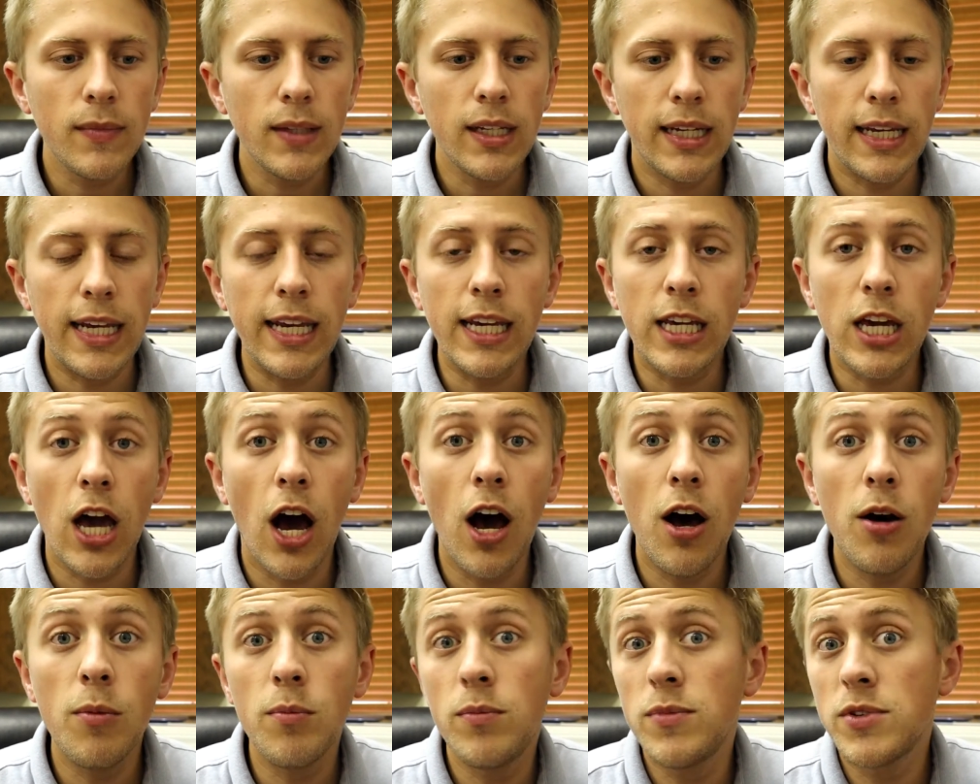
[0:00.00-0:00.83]
He
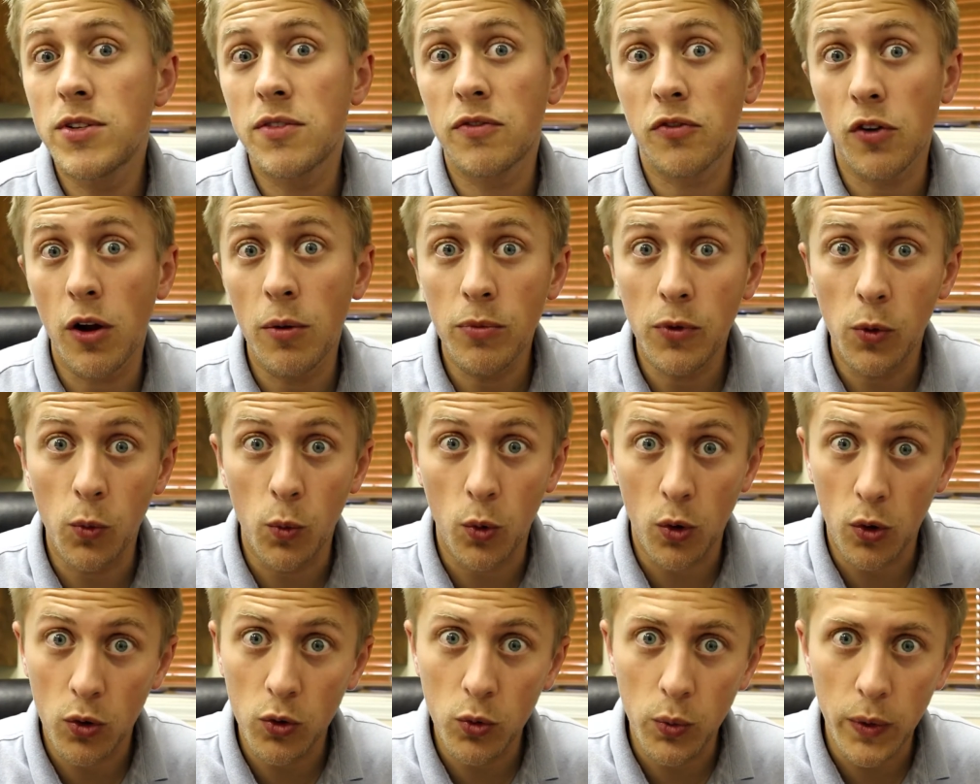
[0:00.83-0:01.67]
comes from the
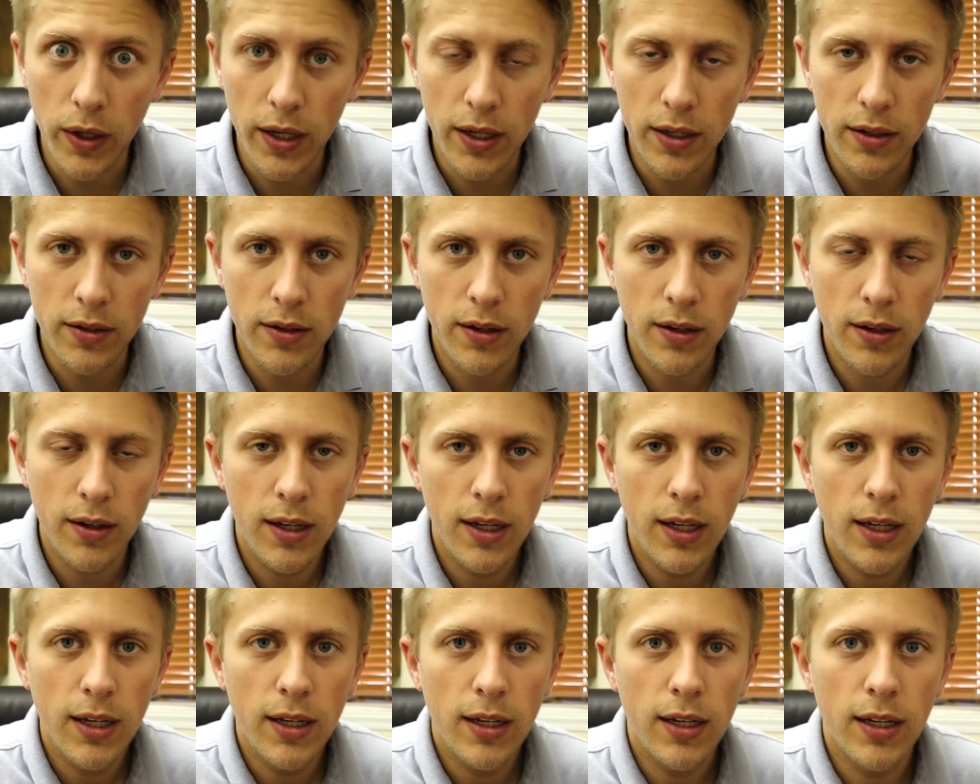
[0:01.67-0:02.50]
whirlwind.
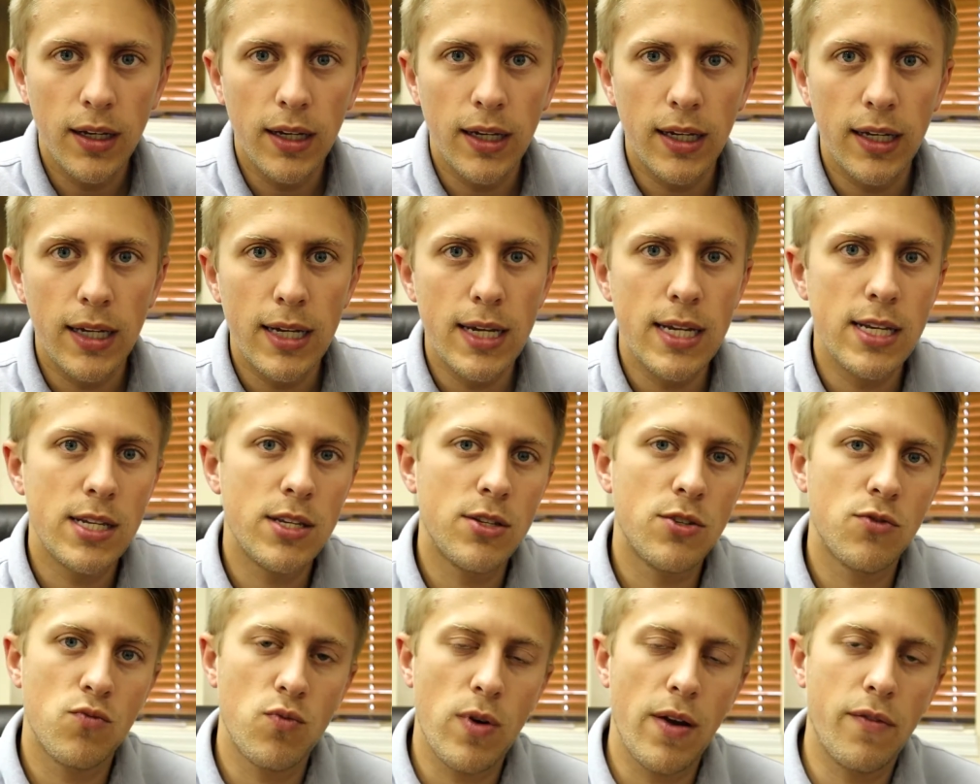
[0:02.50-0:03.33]

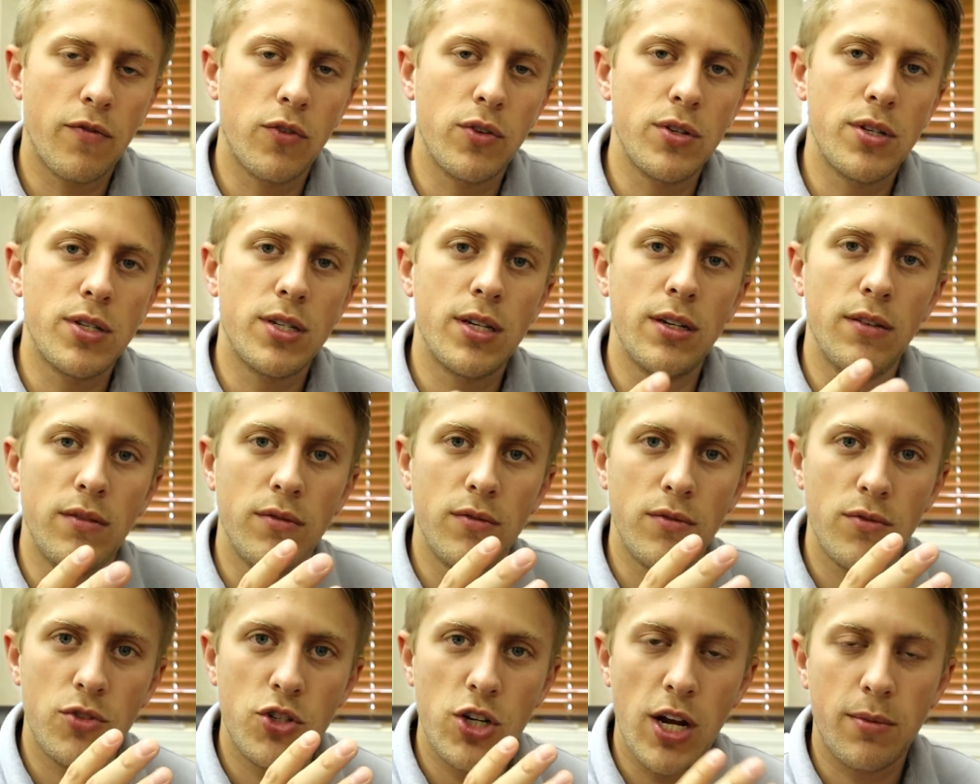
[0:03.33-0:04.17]
It's referenced
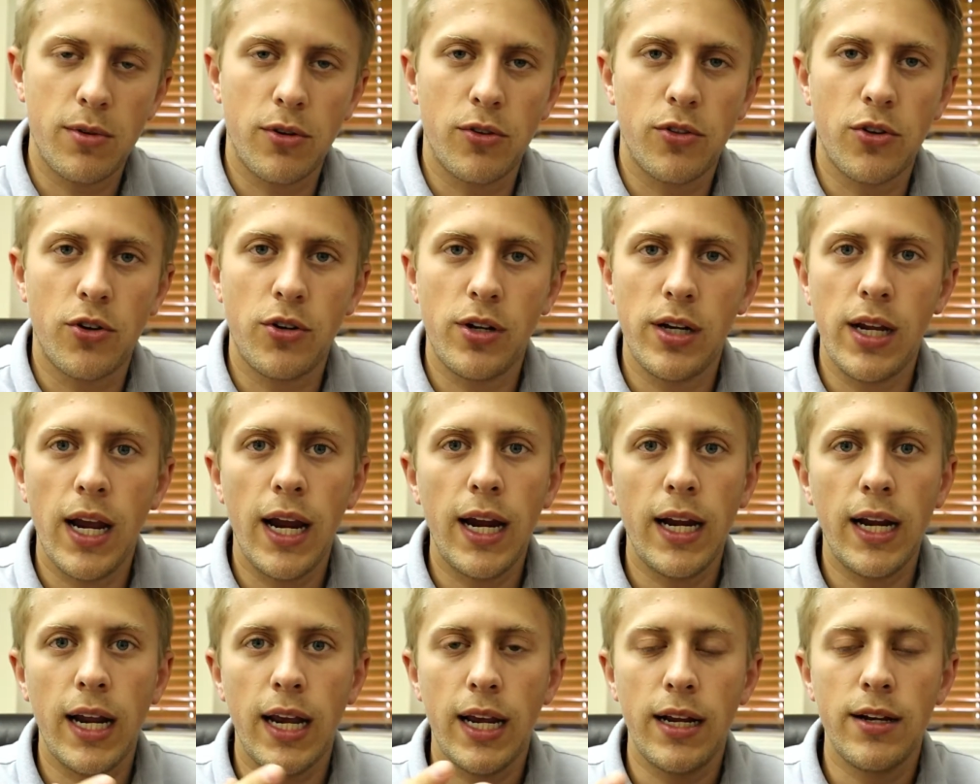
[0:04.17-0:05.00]
in chapter
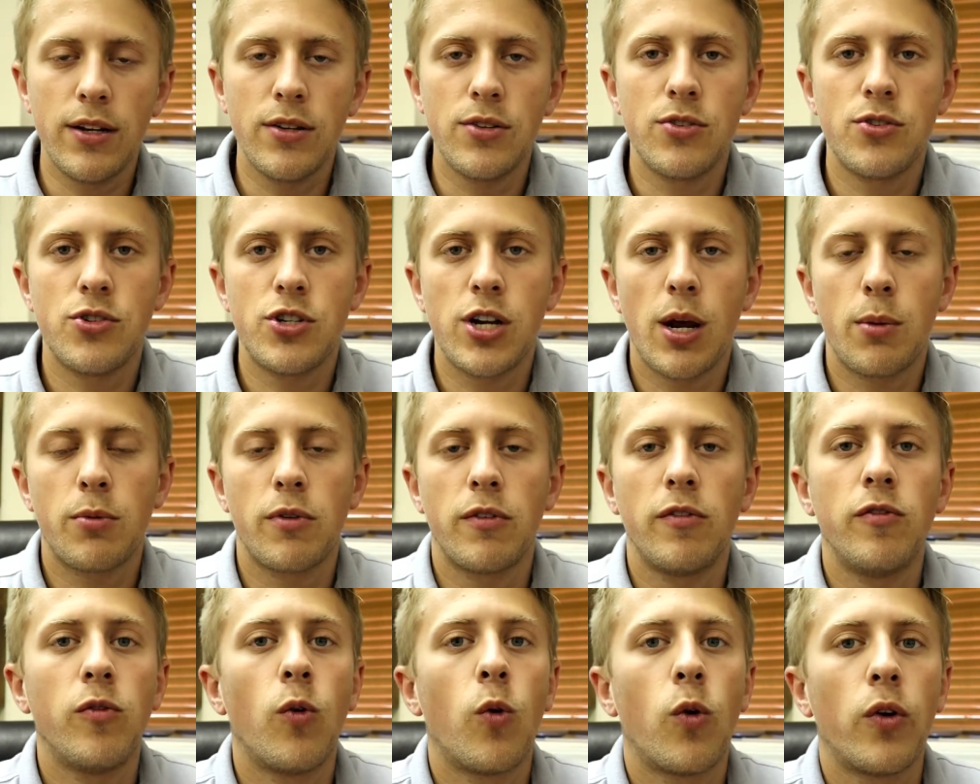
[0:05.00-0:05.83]
38 and in
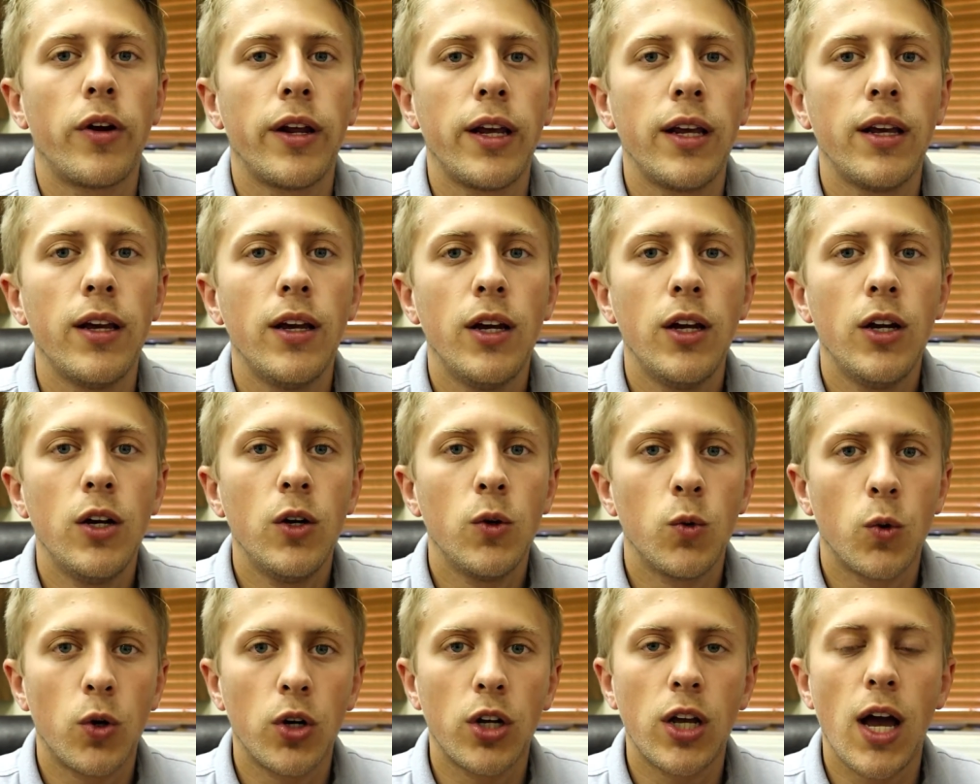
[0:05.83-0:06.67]
chapter 40,
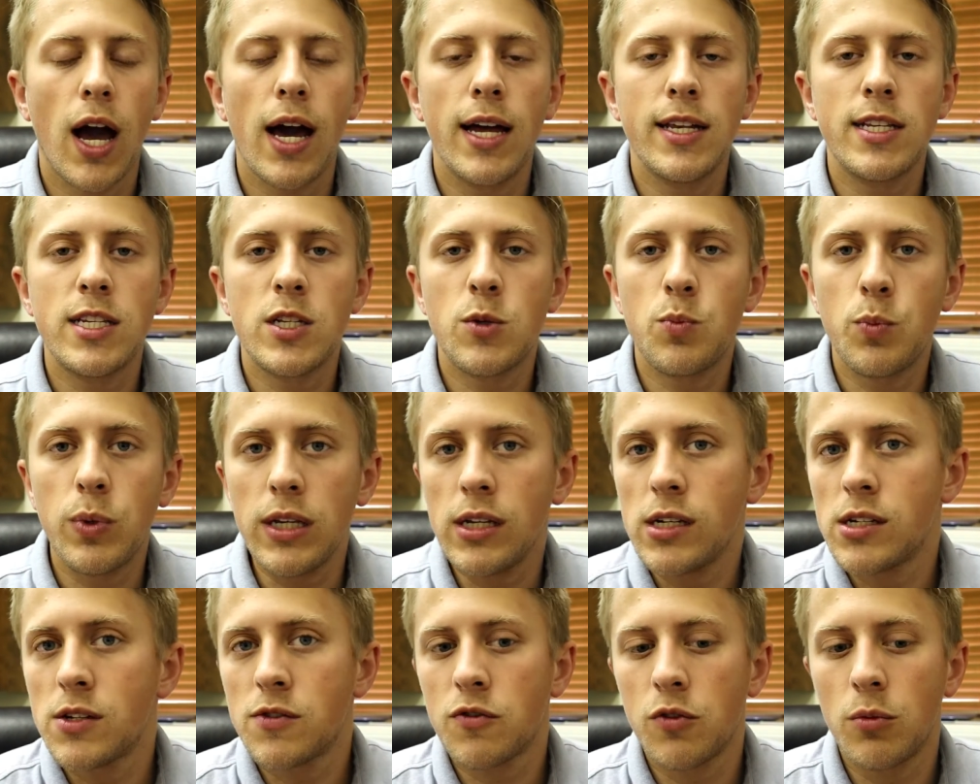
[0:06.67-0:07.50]
where God
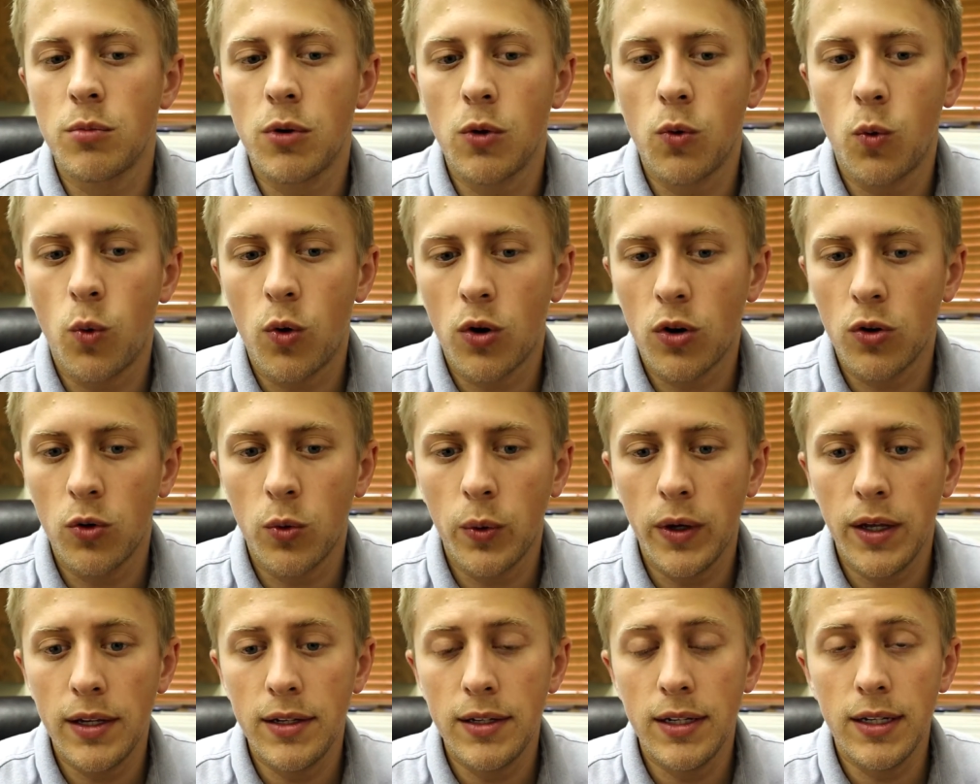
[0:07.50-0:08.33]
speaks from a
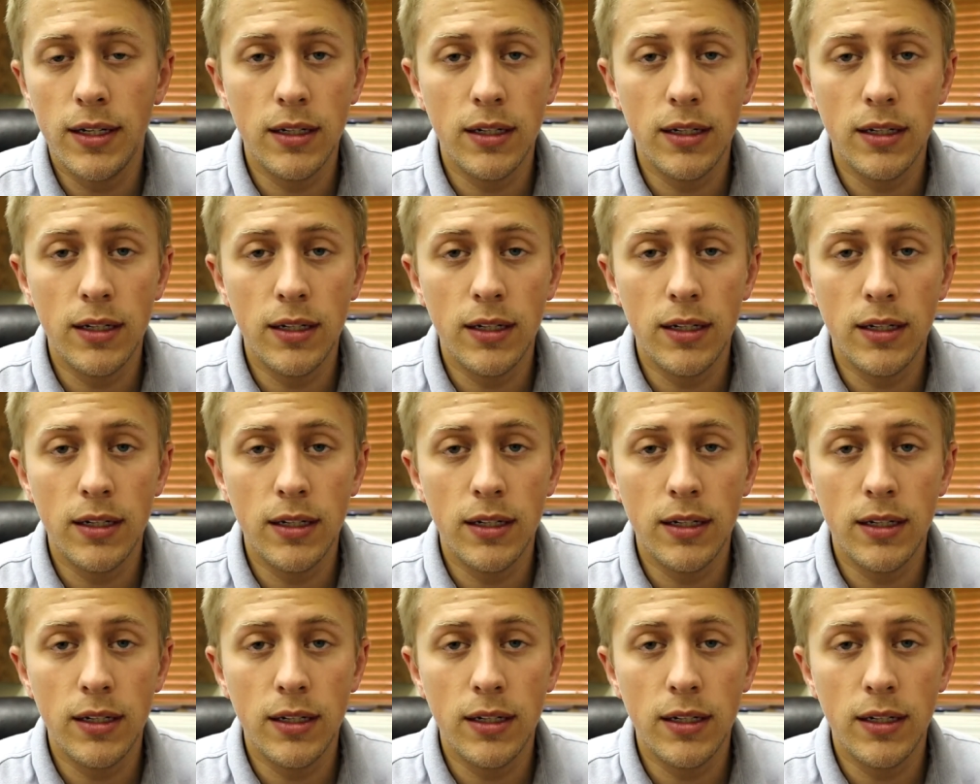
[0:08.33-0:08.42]
whirlwind.